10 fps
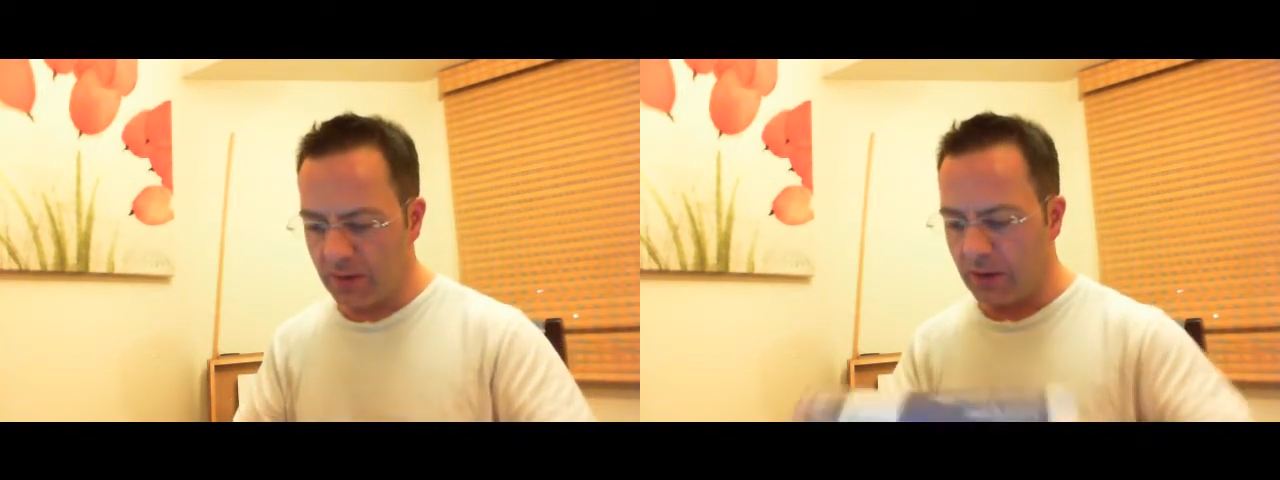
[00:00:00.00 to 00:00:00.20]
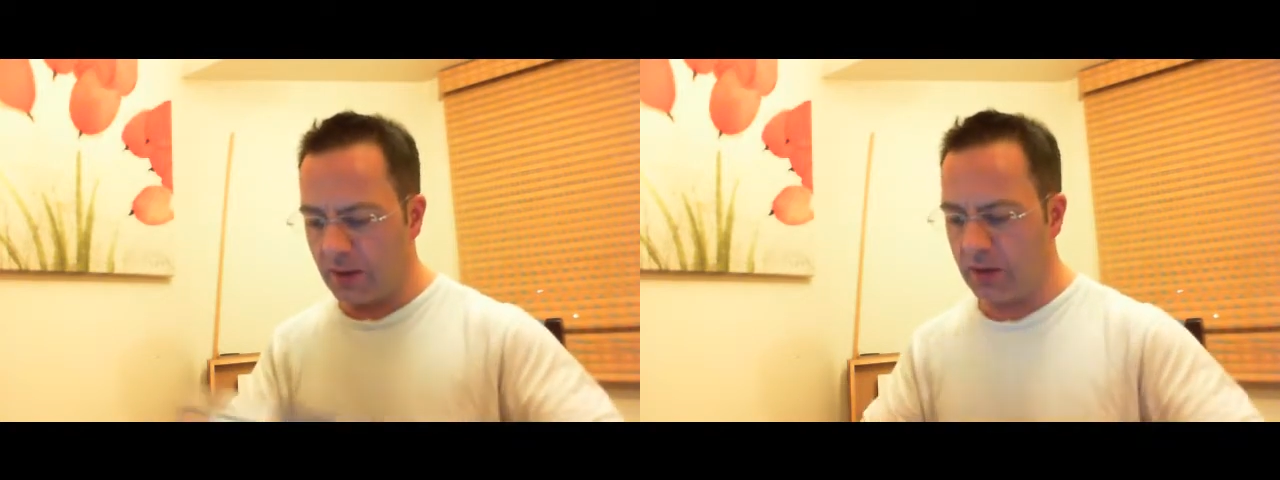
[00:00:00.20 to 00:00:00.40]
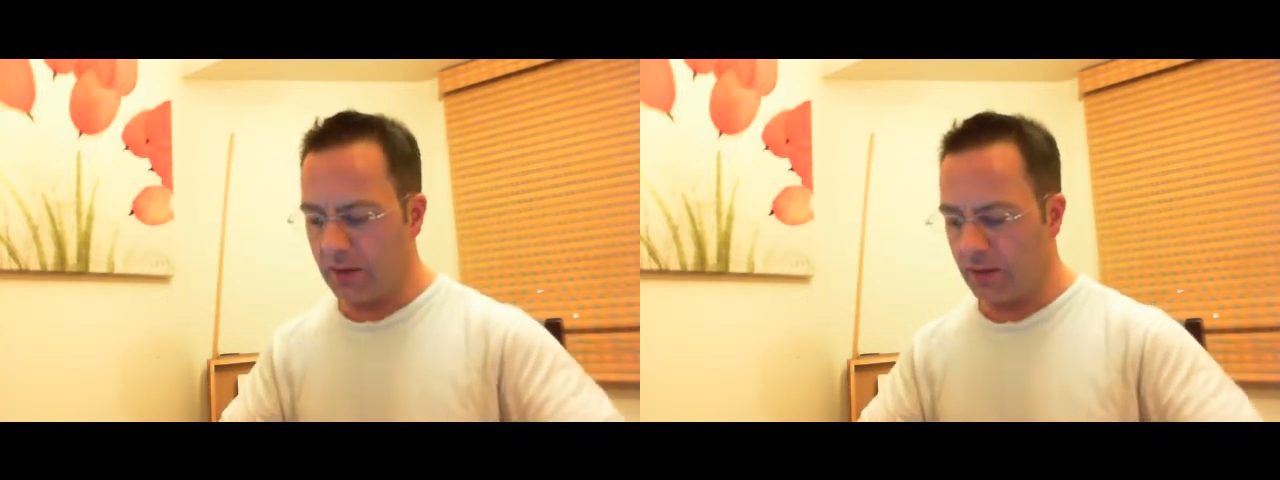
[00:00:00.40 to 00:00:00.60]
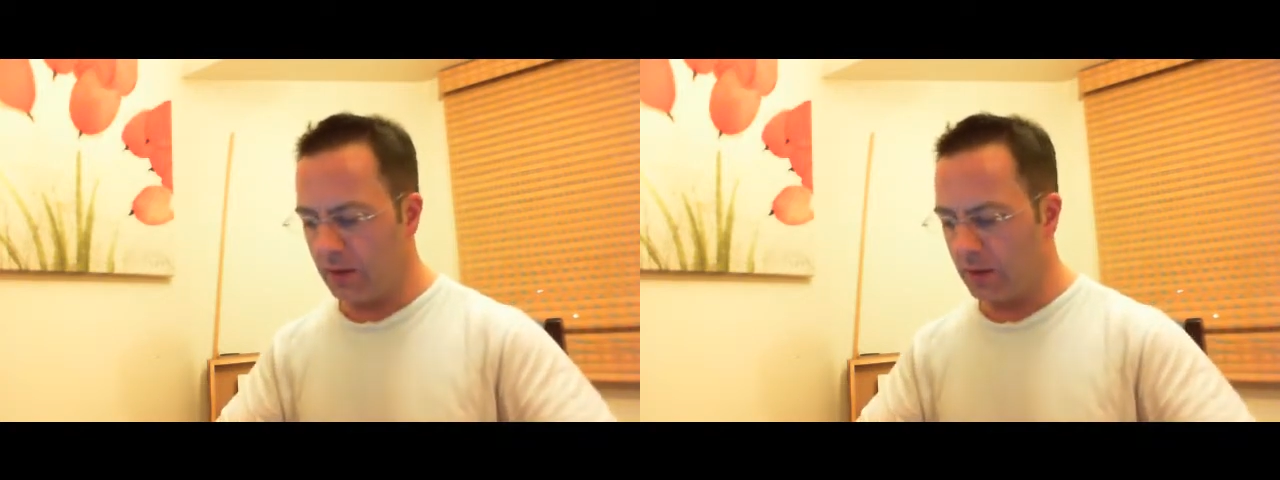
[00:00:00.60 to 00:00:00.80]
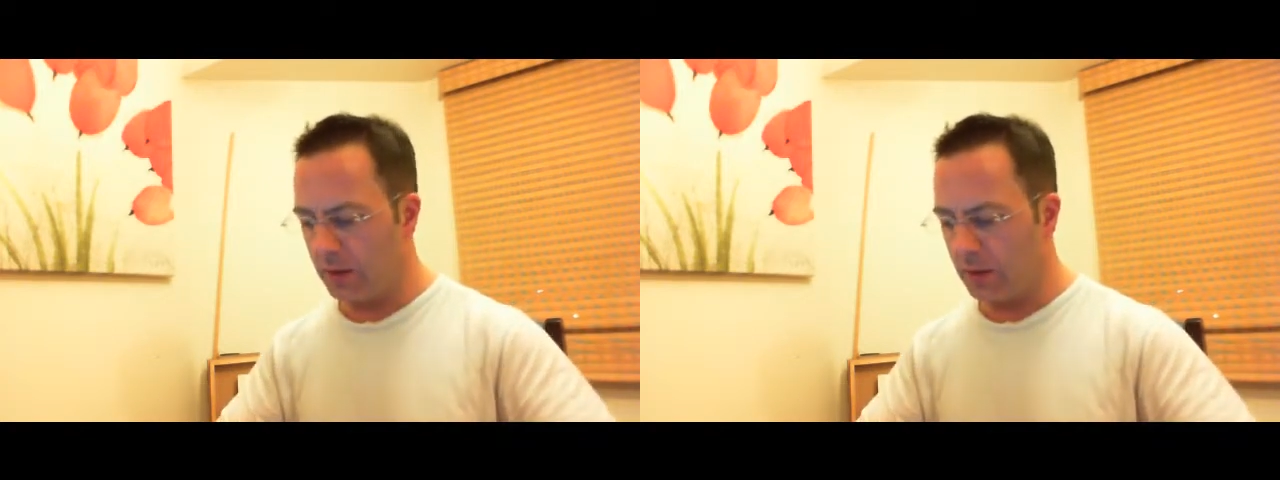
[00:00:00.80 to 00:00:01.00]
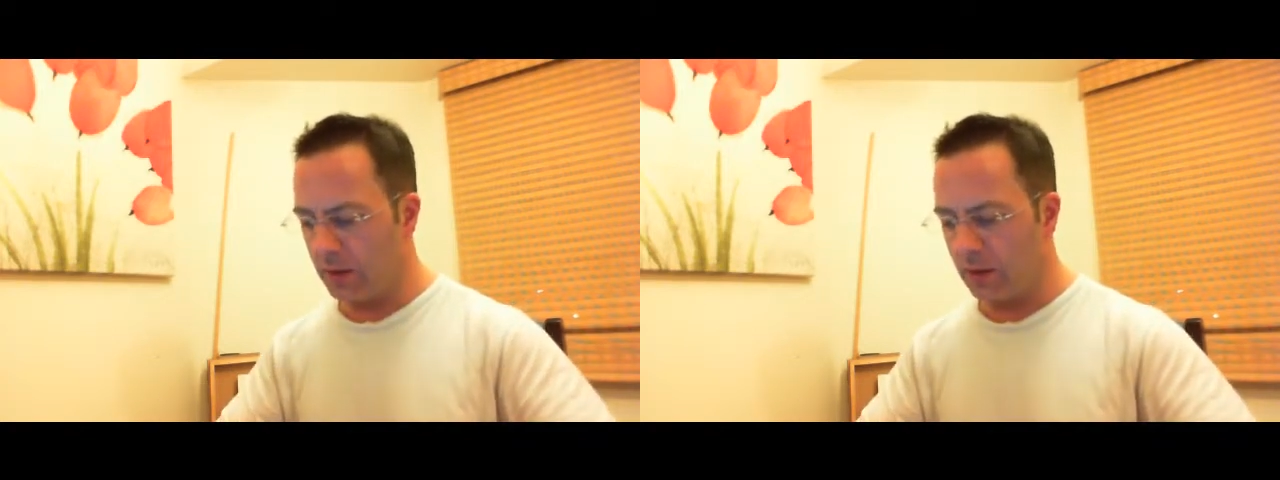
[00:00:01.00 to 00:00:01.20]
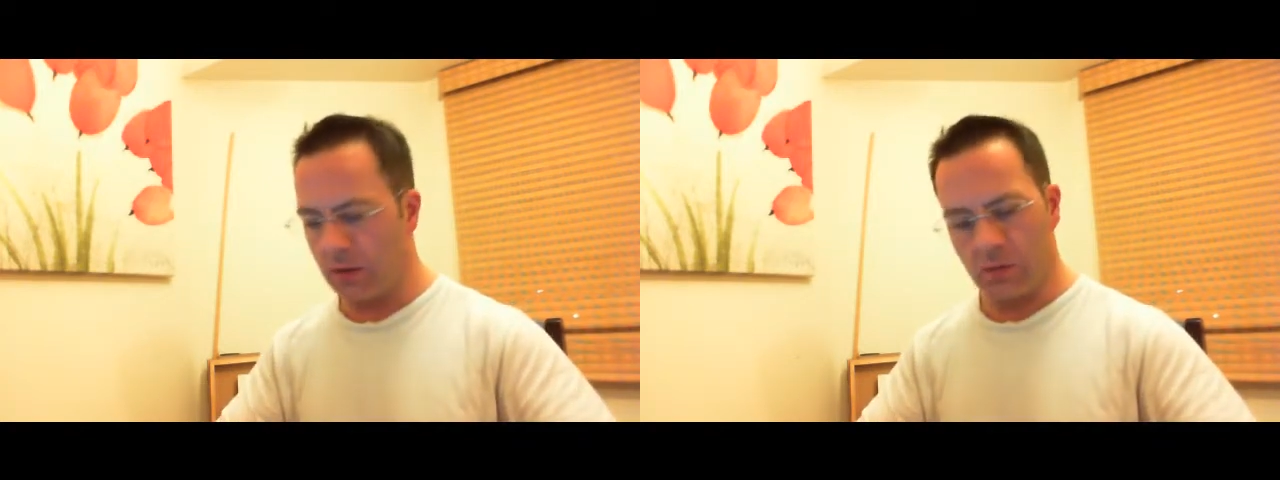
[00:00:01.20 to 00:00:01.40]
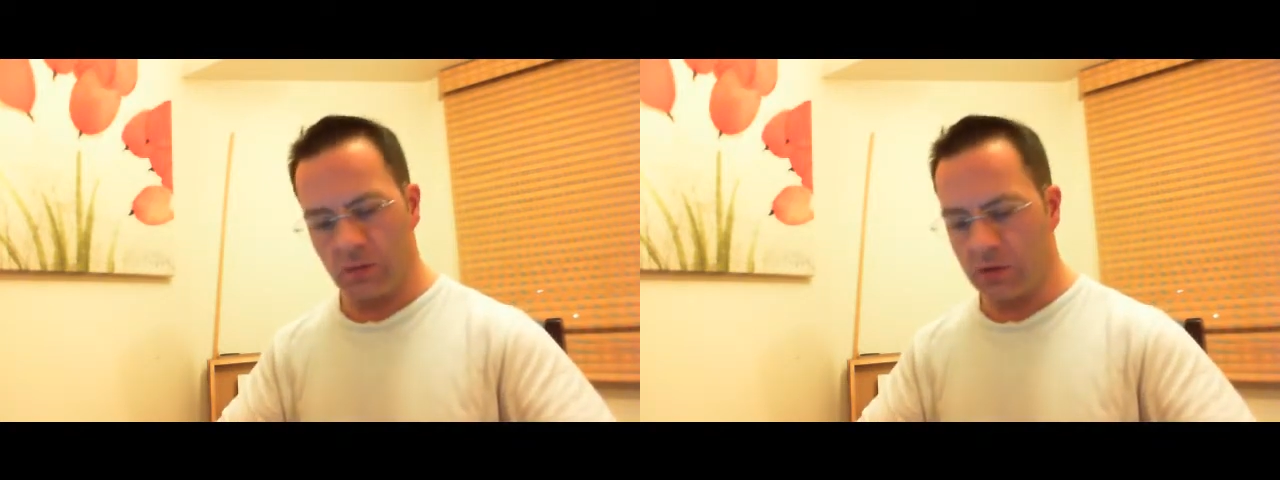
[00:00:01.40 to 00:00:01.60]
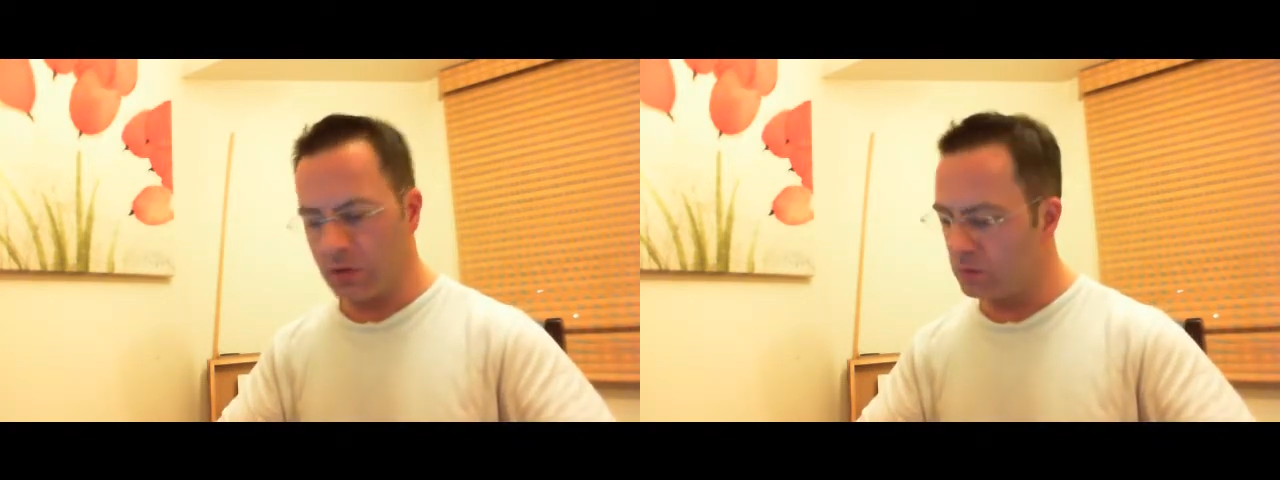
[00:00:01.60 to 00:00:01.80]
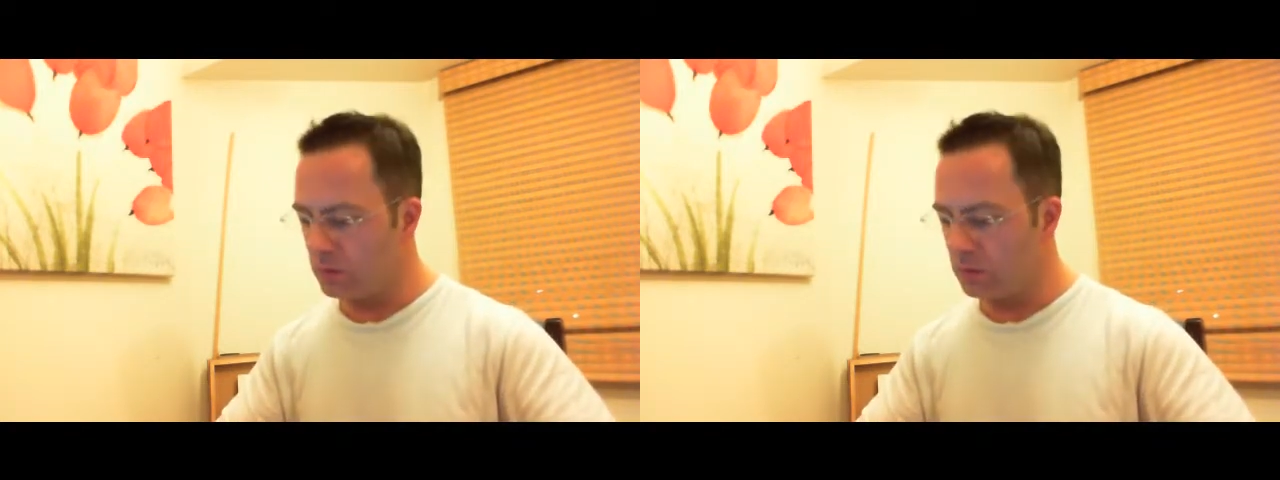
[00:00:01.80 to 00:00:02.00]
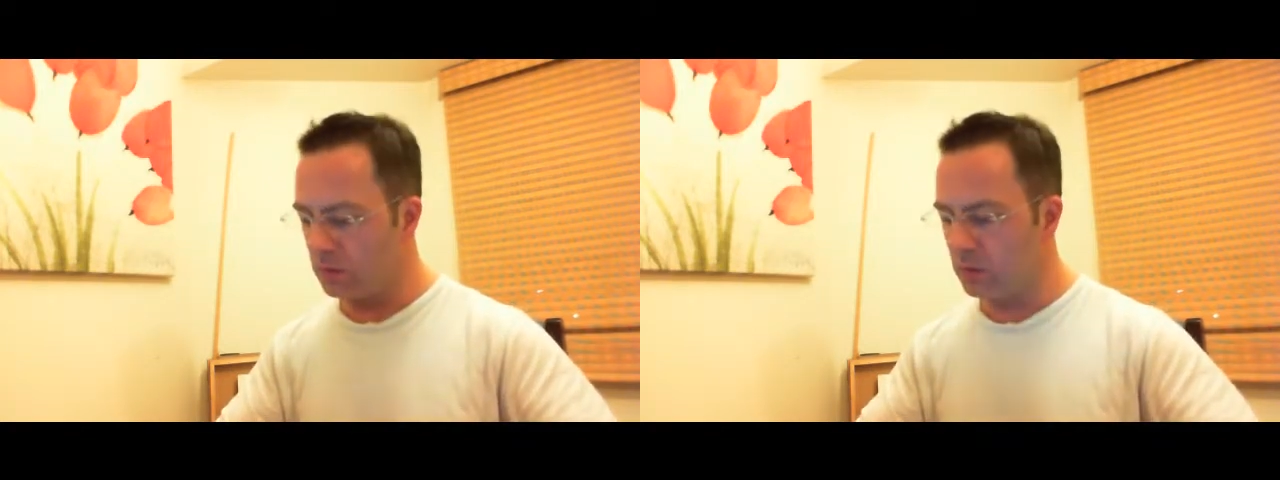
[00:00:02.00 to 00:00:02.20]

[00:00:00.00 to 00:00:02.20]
In what's this one?